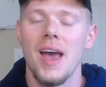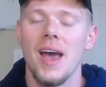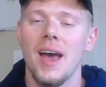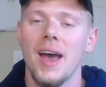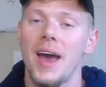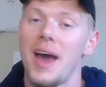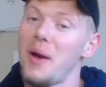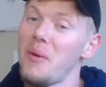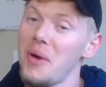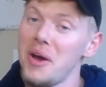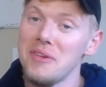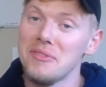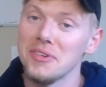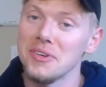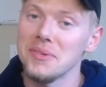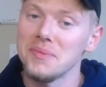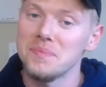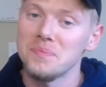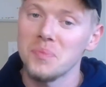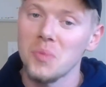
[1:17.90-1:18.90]

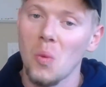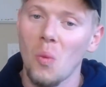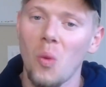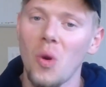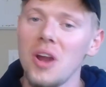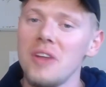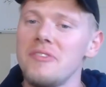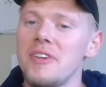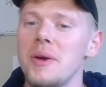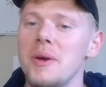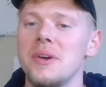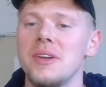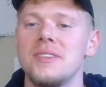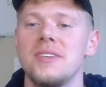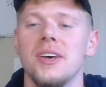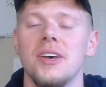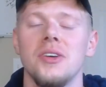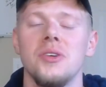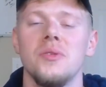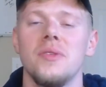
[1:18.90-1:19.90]
However, what if I were to
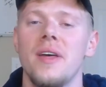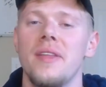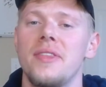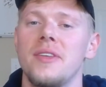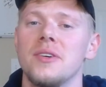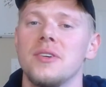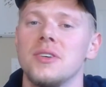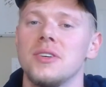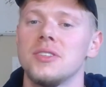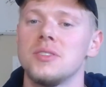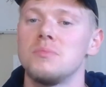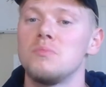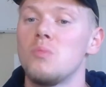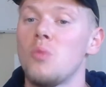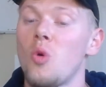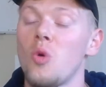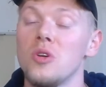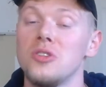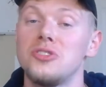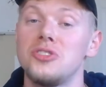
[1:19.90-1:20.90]
tell you that there is
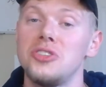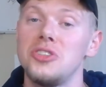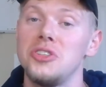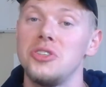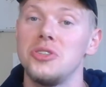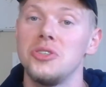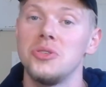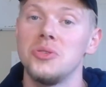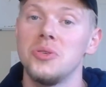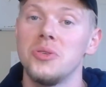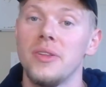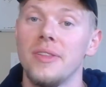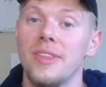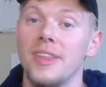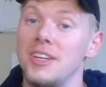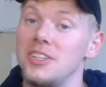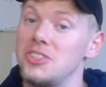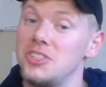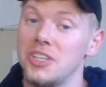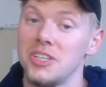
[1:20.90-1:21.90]
more to you
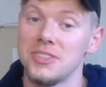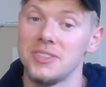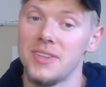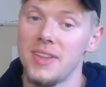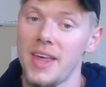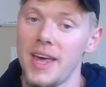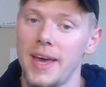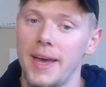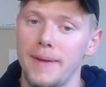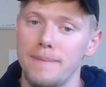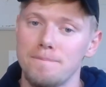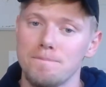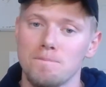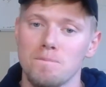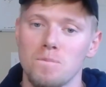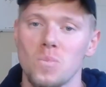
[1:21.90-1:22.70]
than just that?